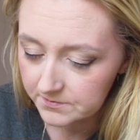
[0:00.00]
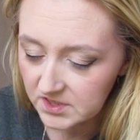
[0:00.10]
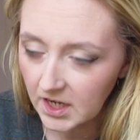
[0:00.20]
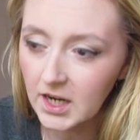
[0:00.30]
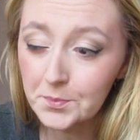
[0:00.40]

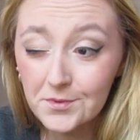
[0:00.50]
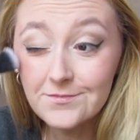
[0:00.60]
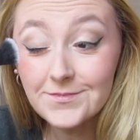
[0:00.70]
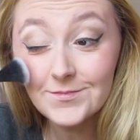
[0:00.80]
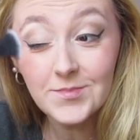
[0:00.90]
Cat.
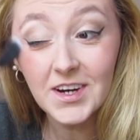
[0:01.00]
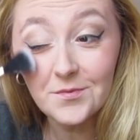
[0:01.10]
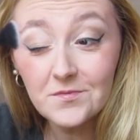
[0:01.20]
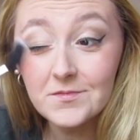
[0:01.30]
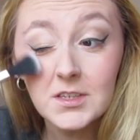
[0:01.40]
Buff.
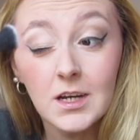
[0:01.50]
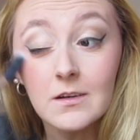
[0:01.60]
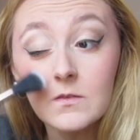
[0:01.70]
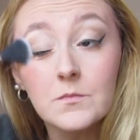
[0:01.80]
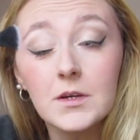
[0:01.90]
Do
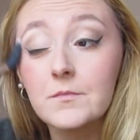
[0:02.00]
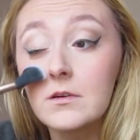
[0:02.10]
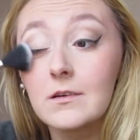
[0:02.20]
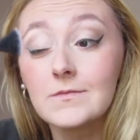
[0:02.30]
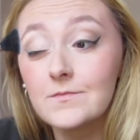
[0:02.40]
y'all
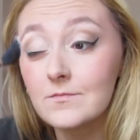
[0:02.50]
remember